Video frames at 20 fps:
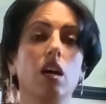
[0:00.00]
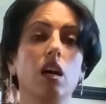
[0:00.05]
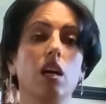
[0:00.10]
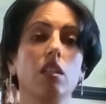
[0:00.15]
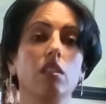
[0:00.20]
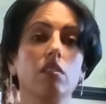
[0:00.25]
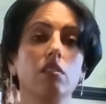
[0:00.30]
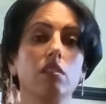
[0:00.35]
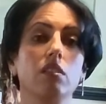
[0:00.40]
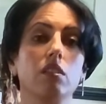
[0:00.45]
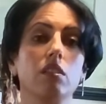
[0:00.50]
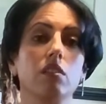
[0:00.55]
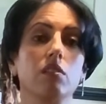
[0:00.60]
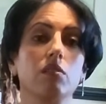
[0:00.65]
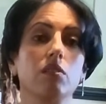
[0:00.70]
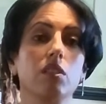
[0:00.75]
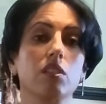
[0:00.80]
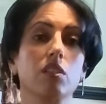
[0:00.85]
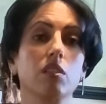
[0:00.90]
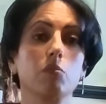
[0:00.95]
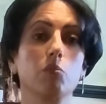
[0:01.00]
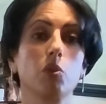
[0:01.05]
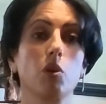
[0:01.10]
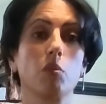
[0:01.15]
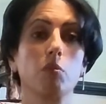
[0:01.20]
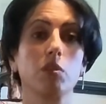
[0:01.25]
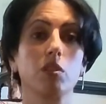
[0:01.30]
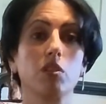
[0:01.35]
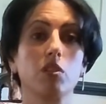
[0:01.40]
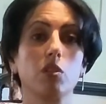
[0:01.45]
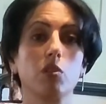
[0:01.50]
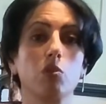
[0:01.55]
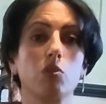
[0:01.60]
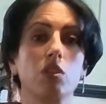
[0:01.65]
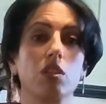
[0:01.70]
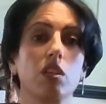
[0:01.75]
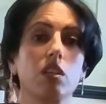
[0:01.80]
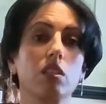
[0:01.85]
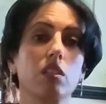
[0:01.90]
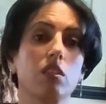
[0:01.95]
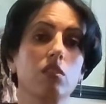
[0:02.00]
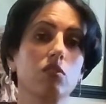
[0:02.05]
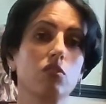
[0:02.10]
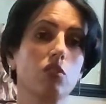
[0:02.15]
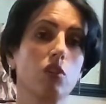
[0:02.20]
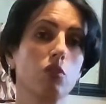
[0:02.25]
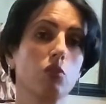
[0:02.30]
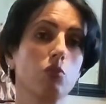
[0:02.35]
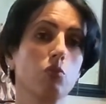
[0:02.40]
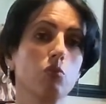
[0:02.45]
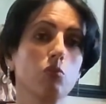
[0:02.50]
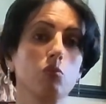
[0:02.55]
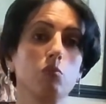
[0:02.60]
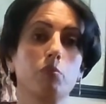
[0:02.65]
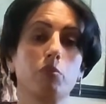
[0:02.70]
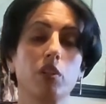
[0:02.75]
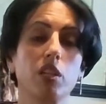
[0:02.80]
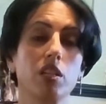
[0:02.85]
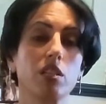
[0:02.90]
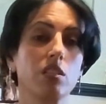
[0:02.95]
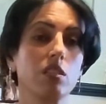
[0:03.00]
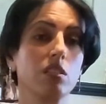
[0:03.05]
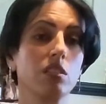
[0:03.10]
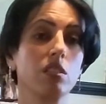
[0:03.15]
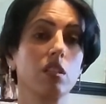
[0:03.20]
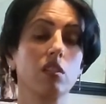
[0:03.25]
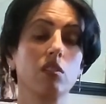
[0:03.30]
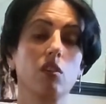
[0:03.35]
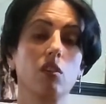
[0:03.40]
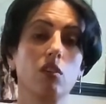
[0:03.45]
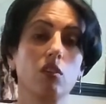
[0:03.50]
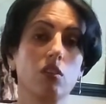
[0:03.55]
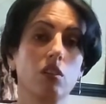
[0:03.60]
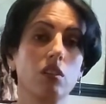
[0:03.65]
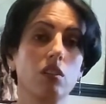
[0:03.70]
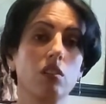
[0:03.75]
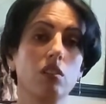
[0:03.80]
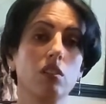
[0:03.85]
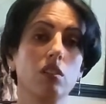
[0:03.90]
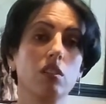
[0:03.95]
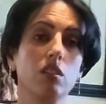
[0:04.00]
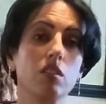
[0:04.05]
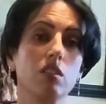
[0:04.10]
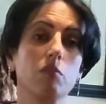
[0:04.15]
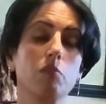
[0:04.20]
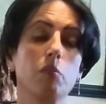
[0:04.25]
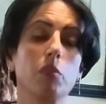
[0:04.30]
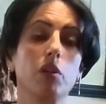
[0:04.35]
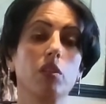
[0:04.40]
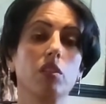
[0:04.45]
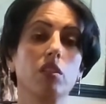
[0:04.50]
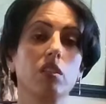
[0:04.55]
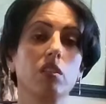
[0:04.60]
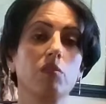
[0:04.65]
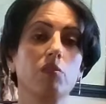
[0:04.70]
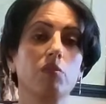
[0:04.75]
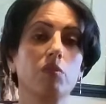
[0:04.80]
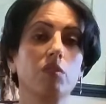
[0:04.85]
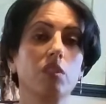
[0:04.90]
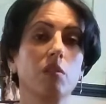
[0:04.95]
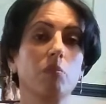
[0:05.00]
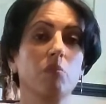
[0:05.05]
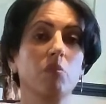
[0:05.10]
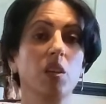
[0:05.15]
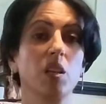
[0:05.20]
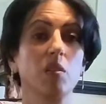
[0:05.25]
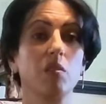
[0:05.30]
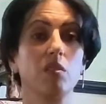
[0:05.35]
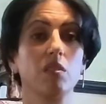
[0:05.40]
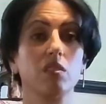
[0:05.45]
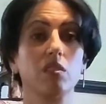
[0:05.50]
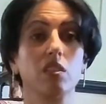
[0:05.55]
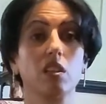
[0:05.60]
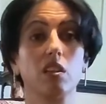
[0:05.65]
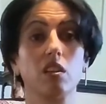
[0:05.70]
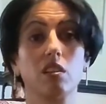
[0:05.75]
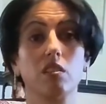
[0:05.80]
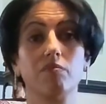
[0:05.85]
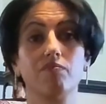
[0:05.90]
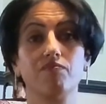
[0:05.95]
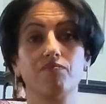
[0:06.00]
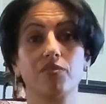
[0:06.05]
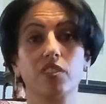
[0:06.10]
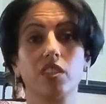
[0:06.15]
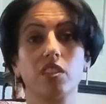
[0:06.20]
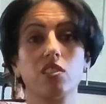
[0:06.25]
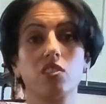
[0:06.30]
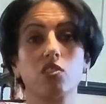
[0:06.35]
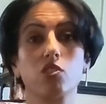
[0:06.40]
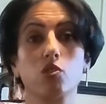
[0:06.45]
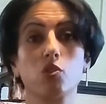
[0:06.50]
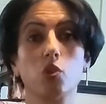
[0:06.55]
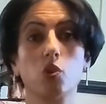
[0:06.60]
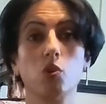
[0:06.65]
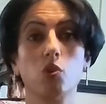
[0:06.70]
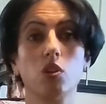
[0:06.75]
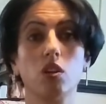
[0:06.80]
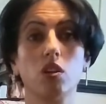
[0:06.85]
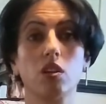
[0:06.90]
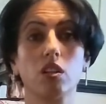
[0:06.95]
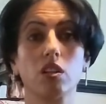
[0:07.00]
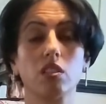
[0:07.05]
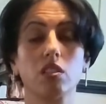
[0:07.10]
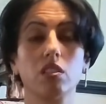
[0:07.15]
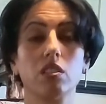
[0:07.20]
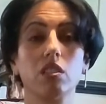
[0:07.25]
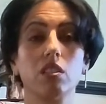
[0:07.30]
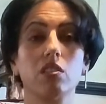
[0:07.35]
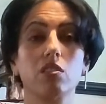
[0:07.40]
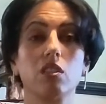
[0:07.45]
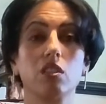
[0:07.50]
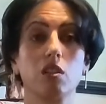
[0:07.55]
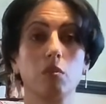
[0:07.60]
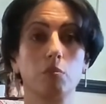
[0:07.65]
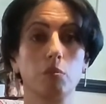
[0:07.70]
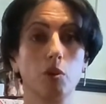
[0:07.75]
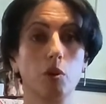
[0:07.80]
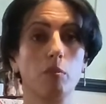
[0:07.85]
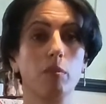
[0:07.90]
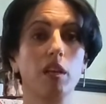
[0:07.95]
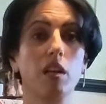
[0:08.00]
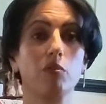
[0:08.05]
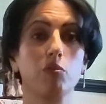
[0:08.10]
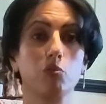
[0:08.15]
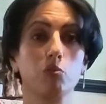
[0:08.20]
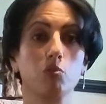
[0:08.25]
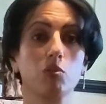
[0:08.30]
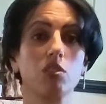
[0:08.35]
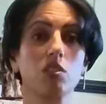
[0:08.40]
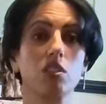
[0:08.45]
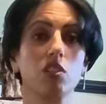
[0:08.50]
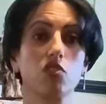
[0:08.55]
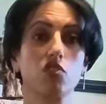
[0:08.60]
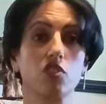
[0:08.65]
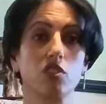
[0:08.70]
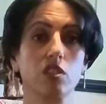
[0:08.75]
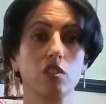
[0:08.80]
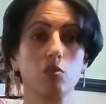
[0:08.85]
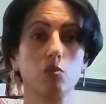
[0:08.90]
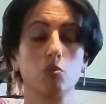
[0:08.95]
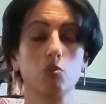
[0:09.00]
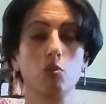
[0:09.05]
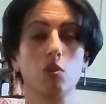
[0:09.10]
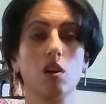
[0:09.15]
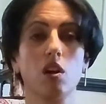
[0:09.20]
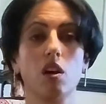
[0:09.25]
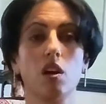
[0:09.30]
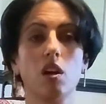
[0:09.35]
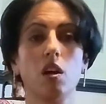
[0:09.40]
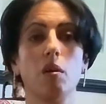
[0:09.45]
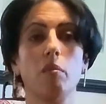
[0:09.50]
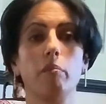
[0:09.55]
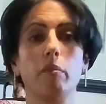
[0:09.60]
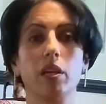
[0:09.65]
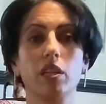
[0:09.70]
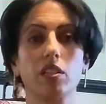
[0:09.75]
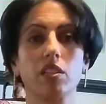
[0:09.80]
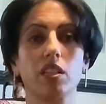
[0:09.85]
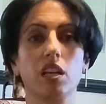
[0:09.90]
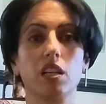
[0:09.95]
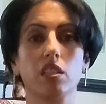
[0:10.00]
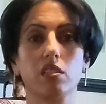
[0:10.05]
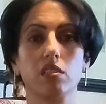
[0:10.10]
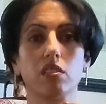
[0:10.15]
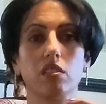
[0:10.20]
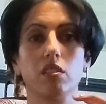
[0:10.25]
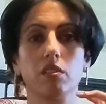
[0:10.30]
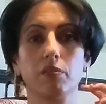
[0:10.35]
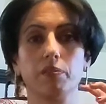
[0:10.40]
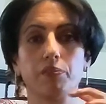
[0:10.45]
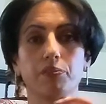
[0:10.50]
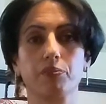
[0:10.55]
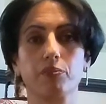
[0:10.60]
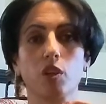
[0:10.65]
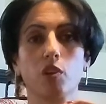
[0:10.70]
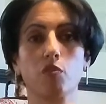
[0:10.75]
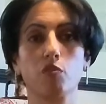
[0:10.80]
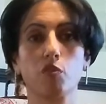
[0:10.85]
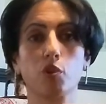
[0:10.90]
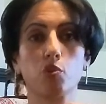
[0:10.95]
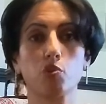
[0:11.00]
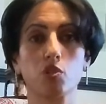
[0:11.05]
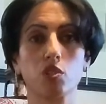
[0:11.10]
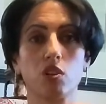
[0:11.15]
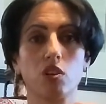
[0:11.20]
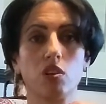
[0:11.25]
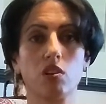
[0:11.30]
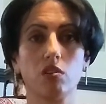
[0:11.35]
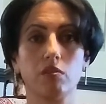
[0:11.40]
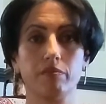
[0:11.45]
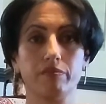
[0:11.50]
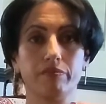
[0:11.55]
And they can probably relocate and try to brace it and all kind of things. But if the kid's grown already, then they probably have to do surgery to make that fossa